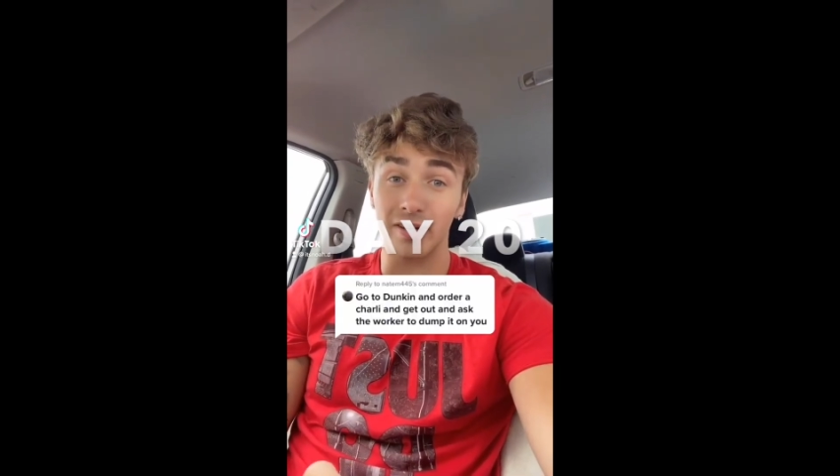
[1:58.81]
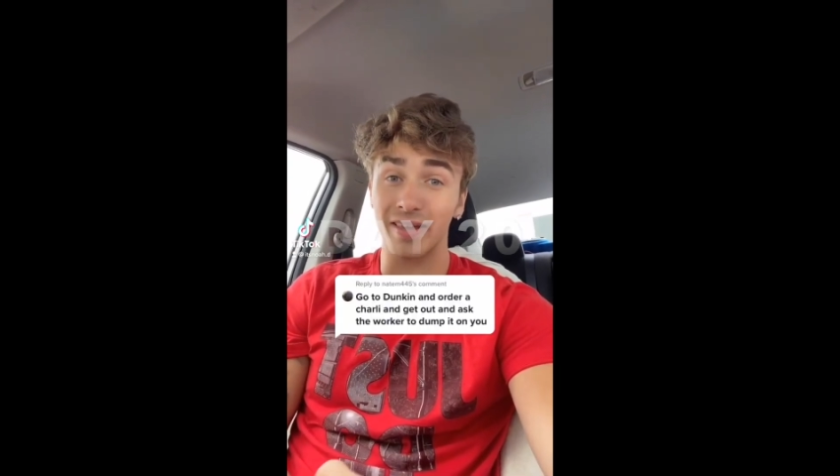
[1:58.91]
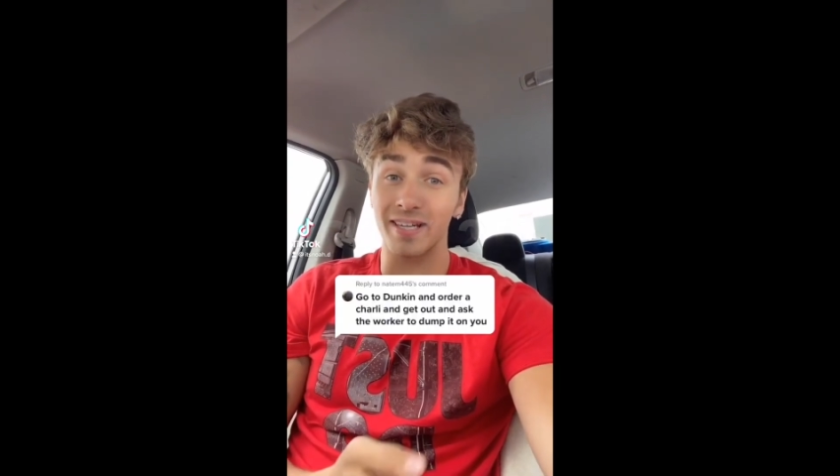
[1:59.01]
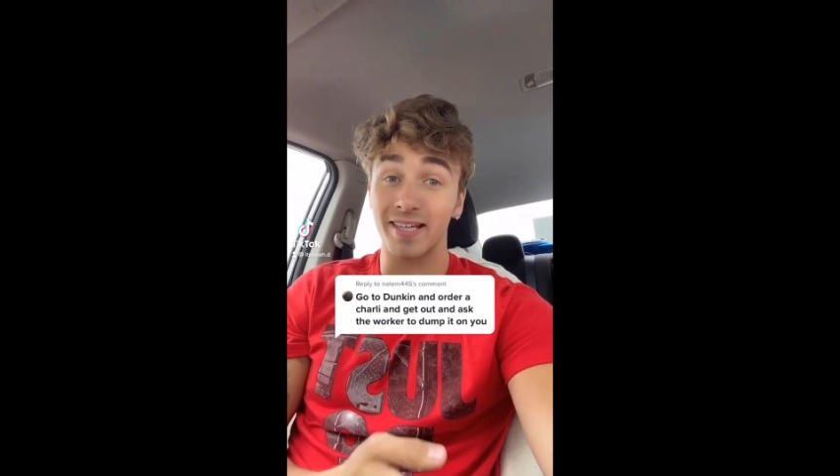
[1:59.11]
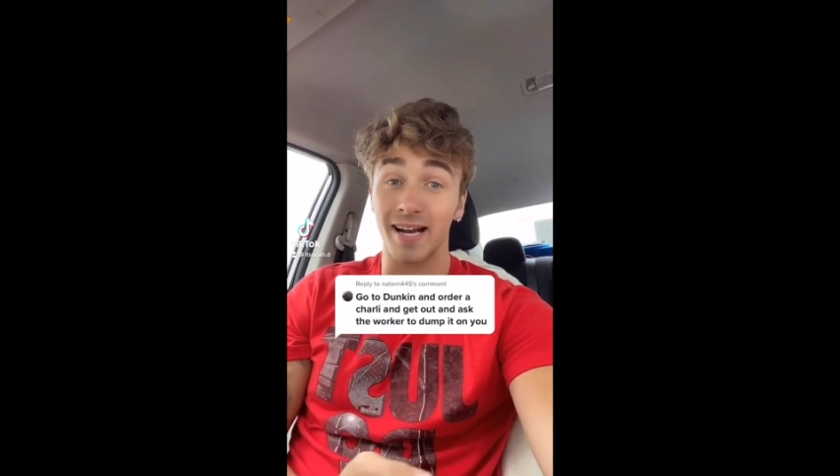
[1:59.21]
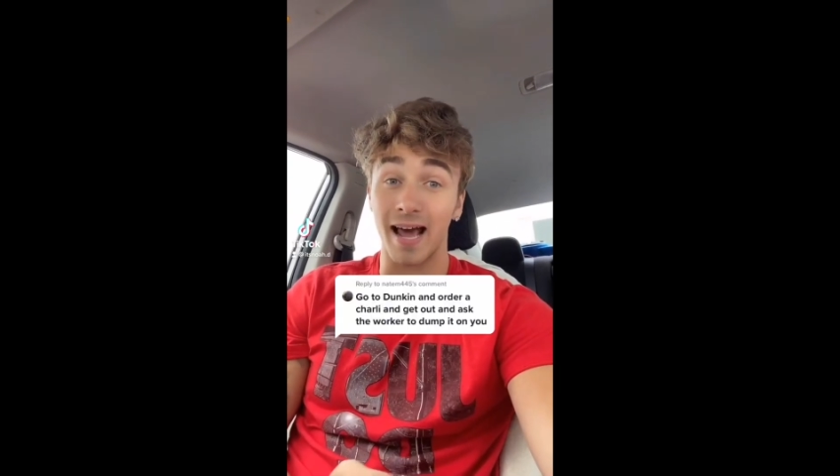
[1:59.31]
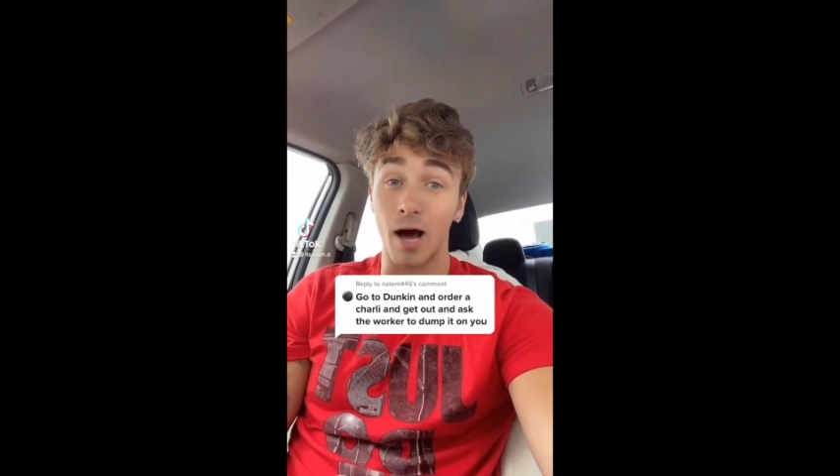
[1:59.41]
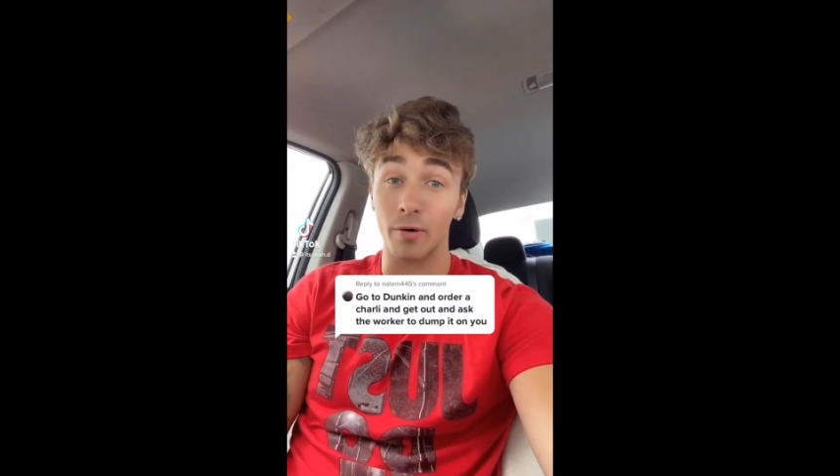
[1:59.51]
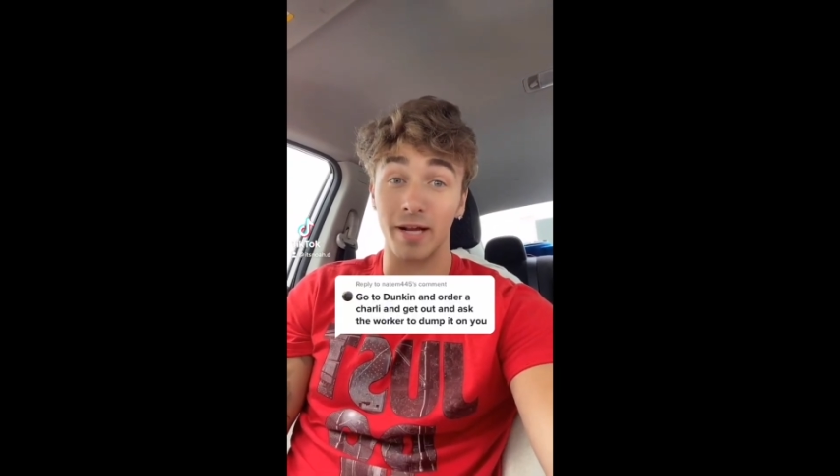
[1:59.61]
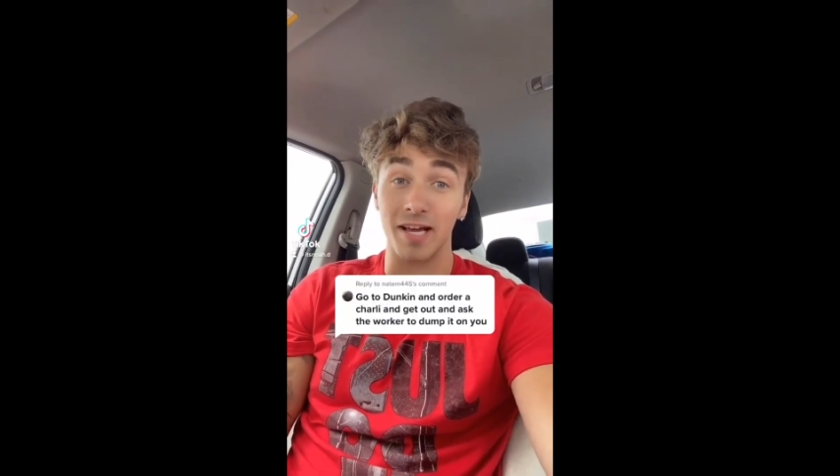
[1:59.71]
then get
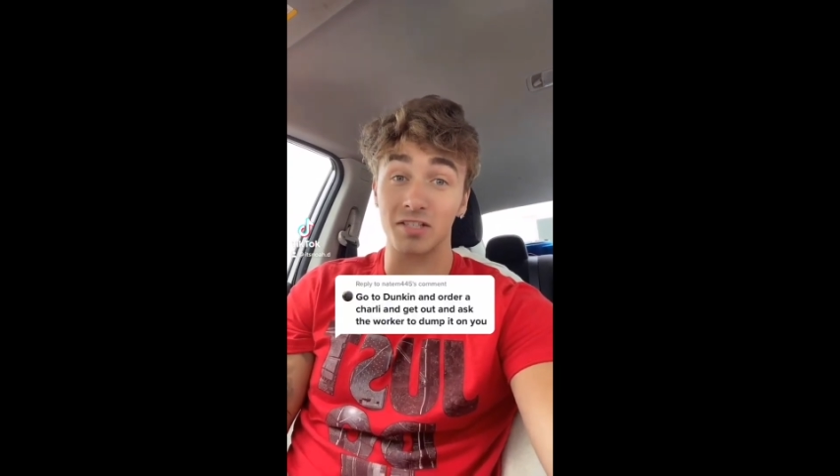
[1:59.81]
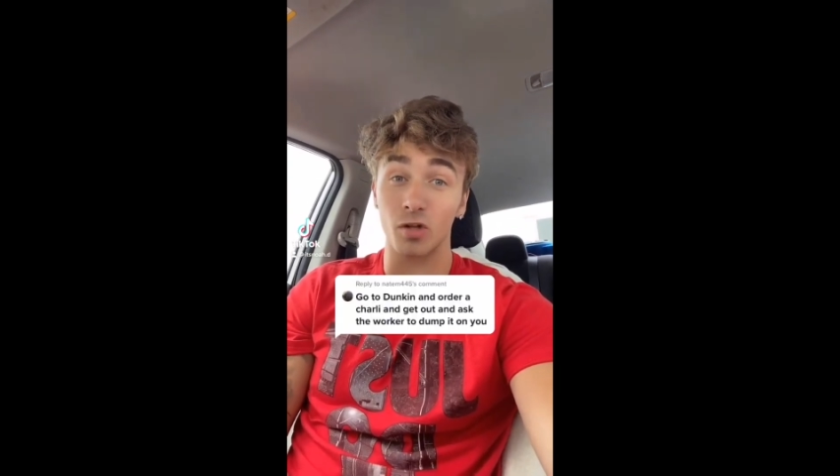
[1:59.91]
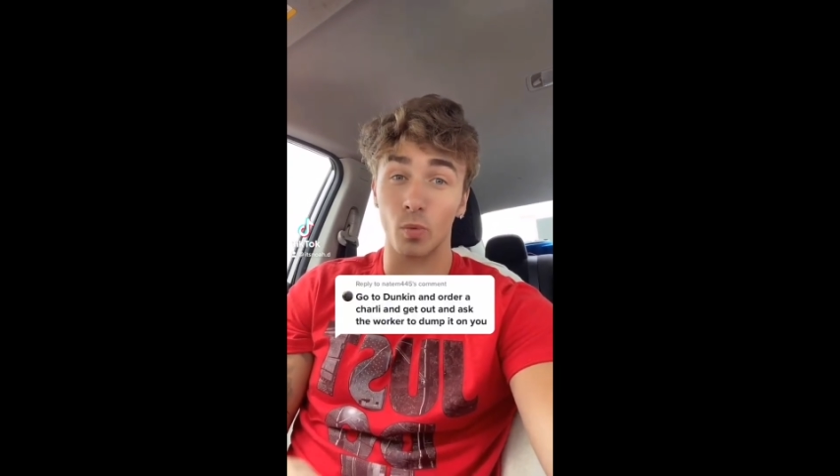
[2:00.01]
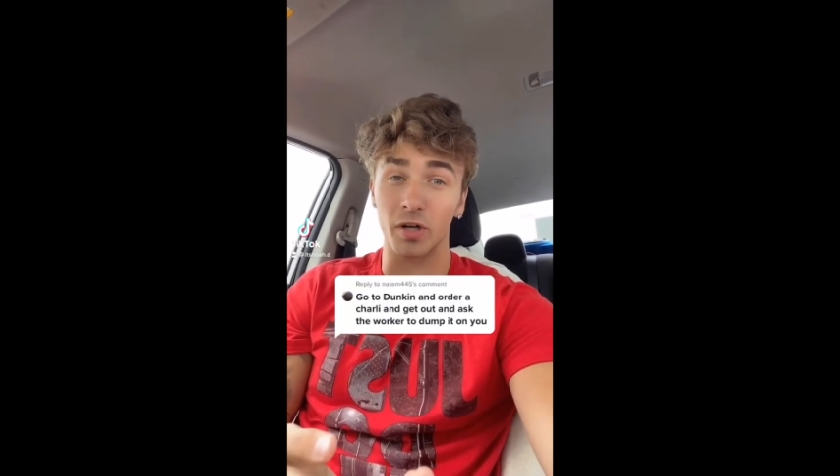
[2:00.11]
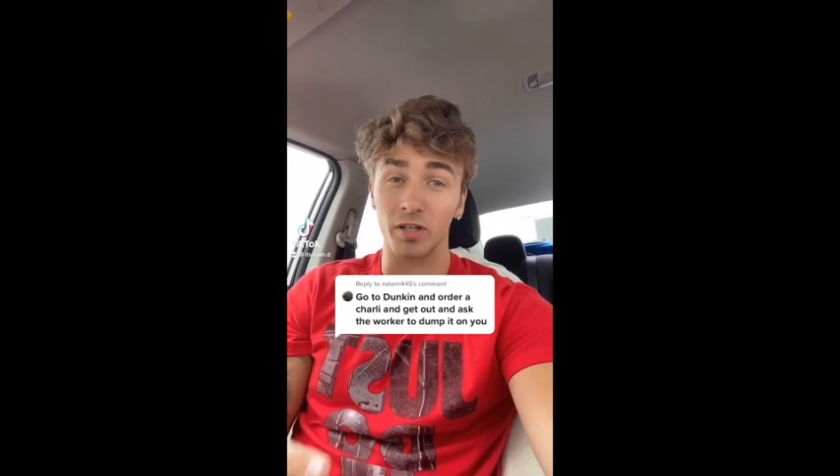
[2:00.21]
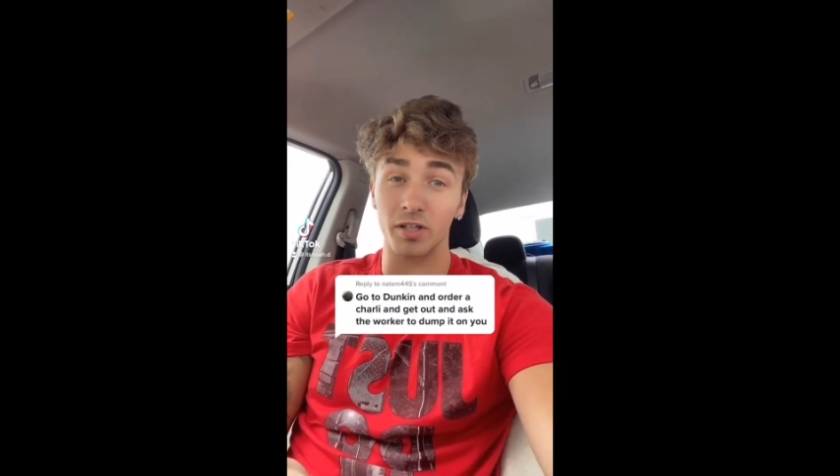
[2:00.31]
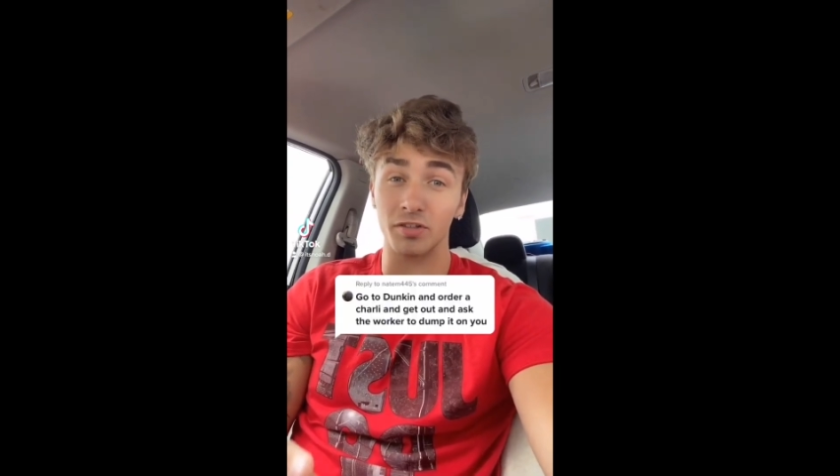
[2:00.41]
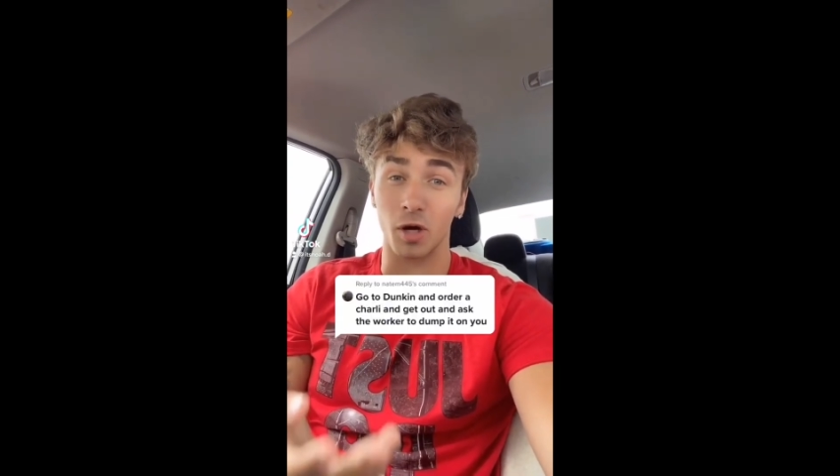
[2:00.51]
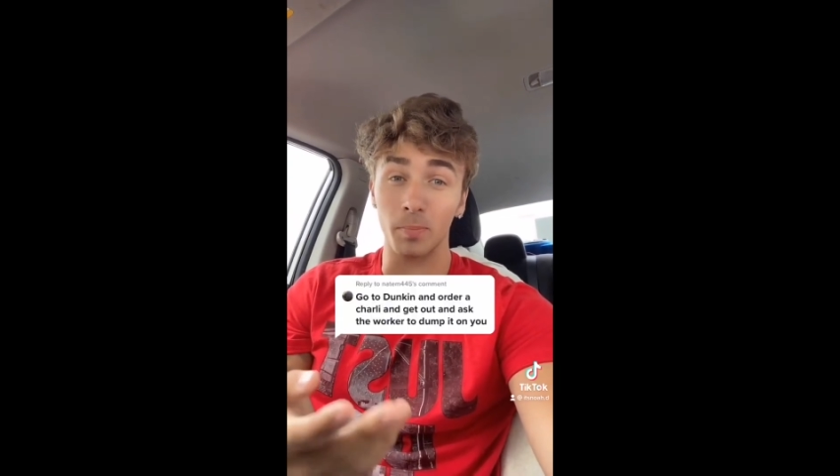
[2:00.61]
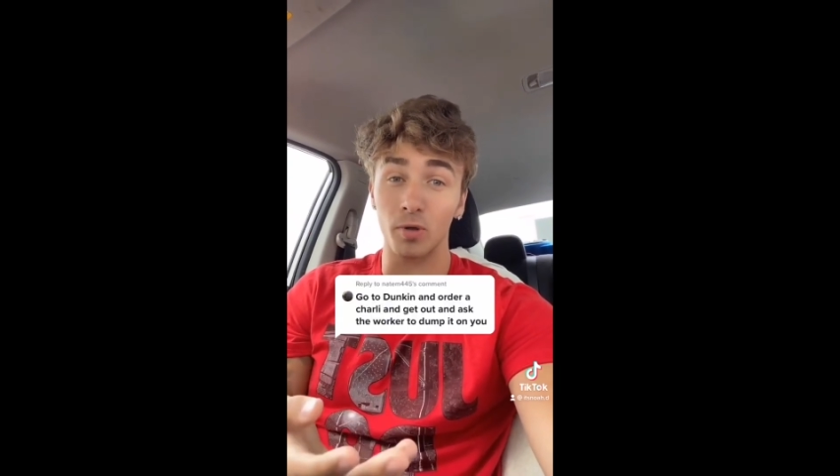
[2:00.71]
out and ask the worker to
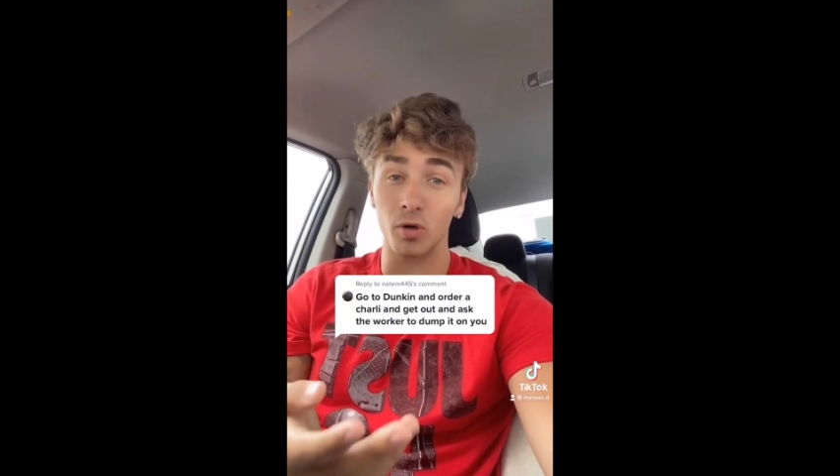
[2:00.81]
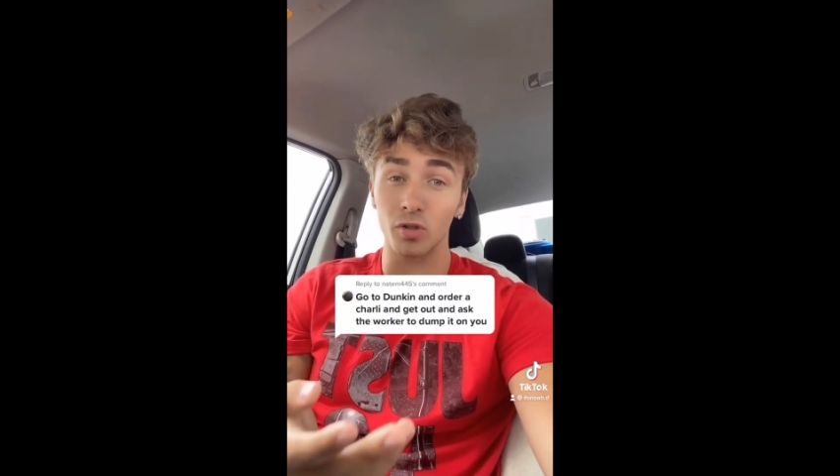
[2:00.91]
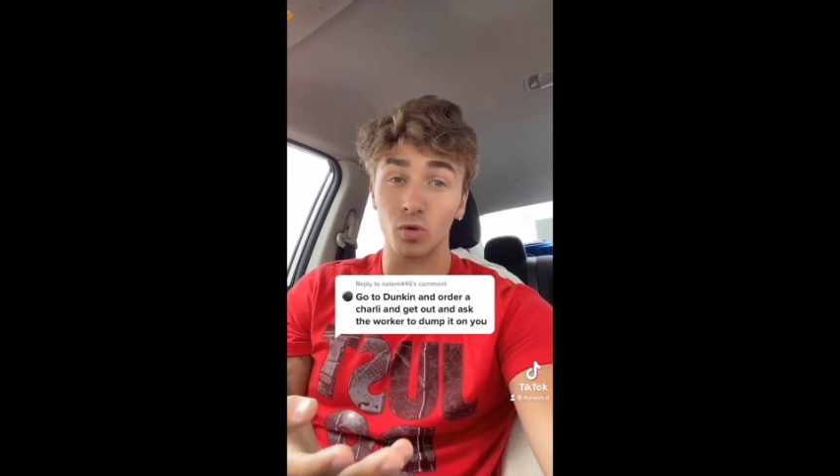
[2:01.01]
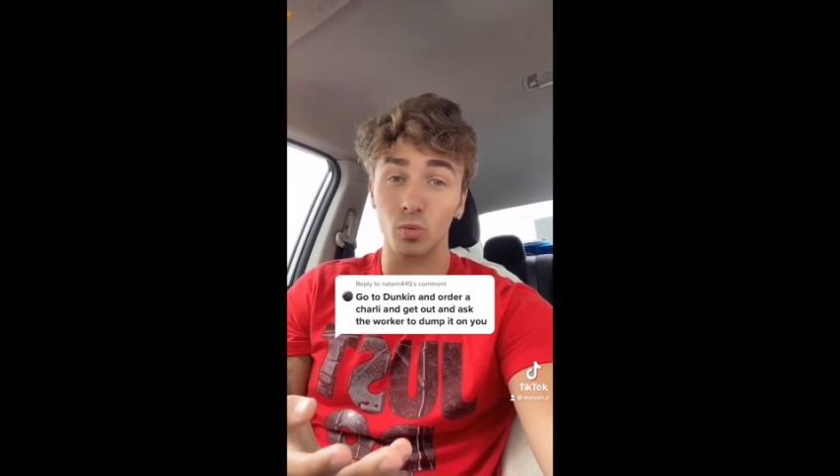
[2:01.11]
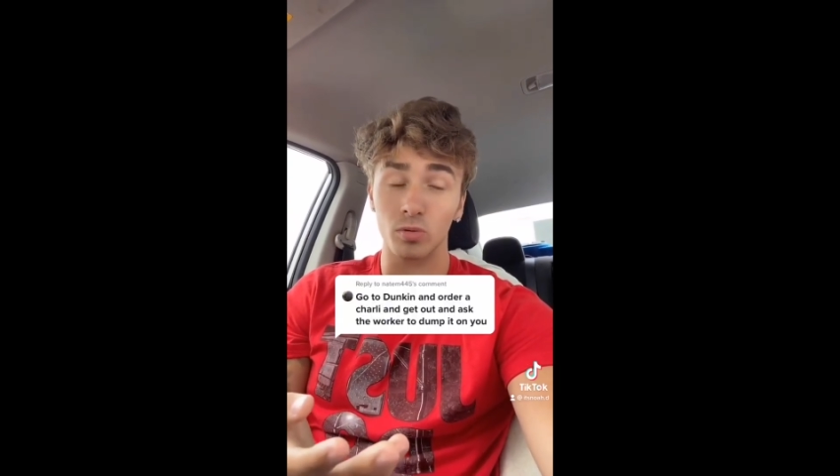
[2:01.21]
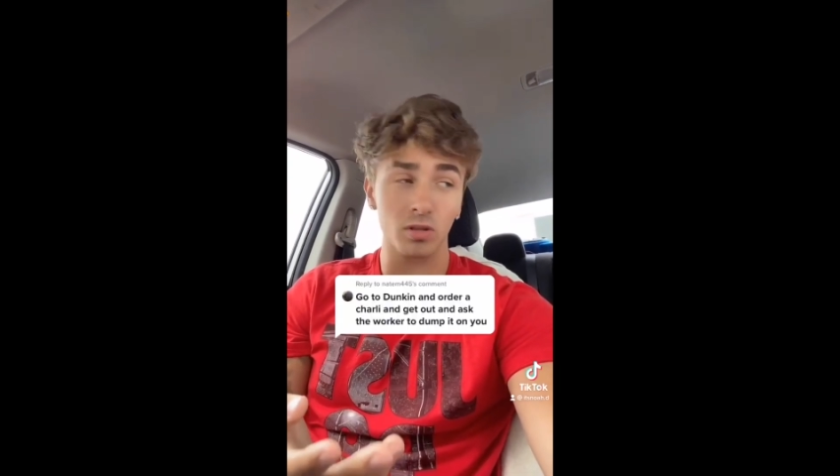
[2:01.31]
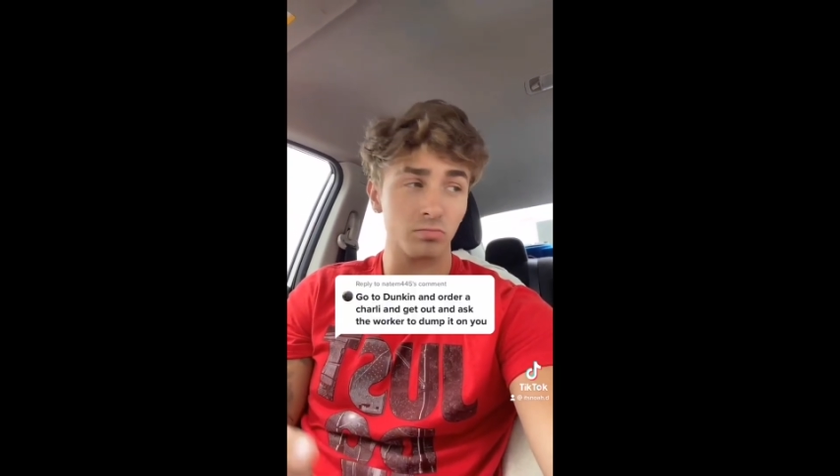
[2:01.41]
dump it on you?